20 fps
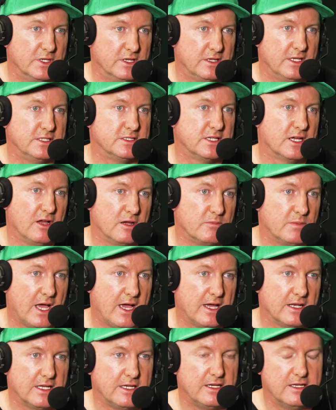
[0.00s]
when yeah. things are going
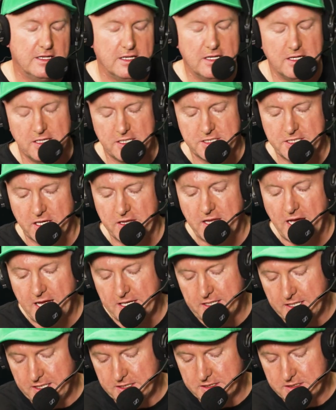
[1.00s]
badly. So
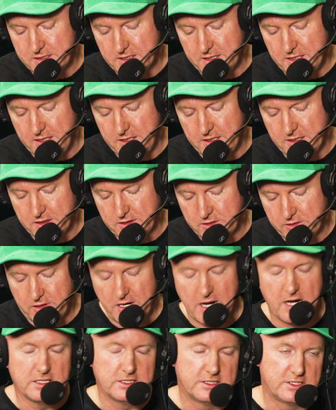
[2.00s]
that is the
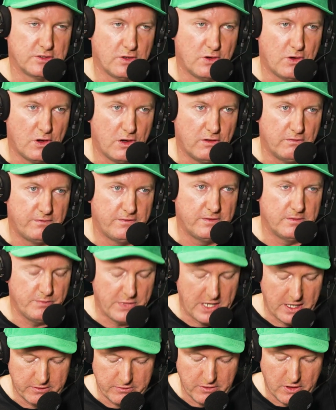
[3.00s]
crux of
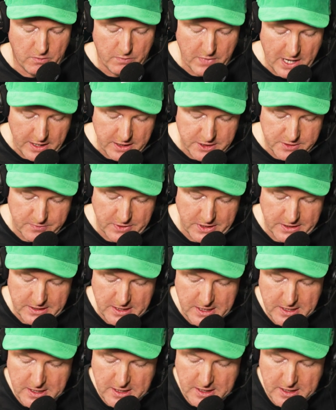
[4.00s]
bankroll management.